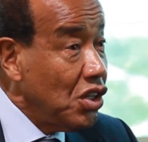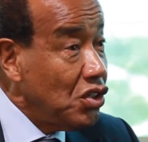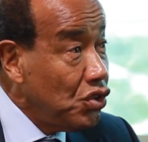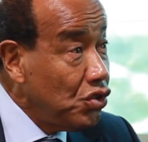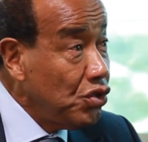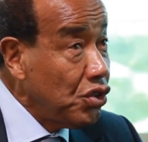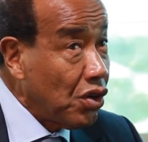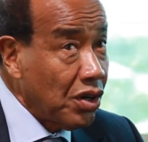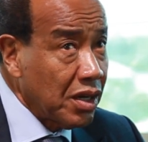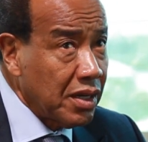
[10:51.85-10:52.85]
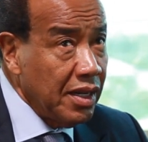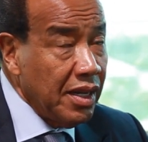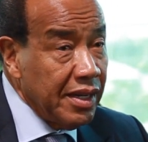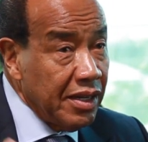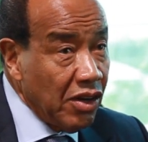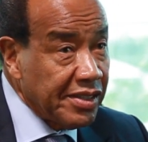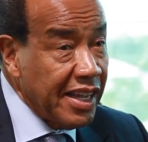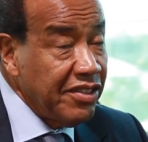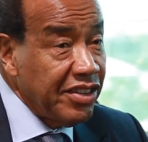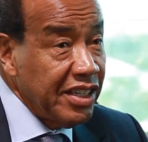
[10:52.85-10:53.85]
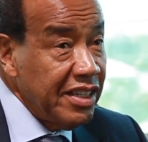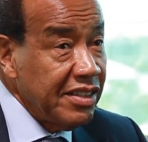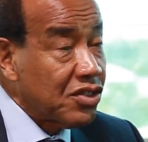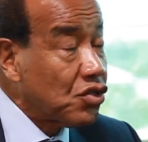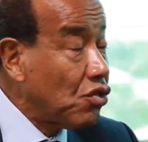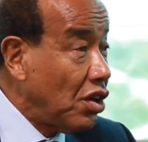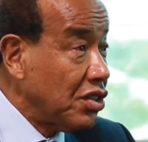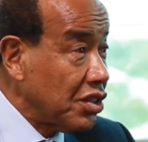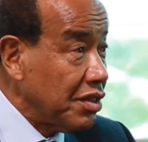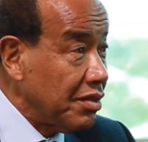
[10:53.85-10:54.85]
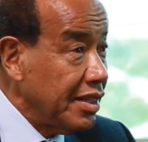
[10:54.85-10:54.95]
New York, Los Angeles, Toronto. Wow.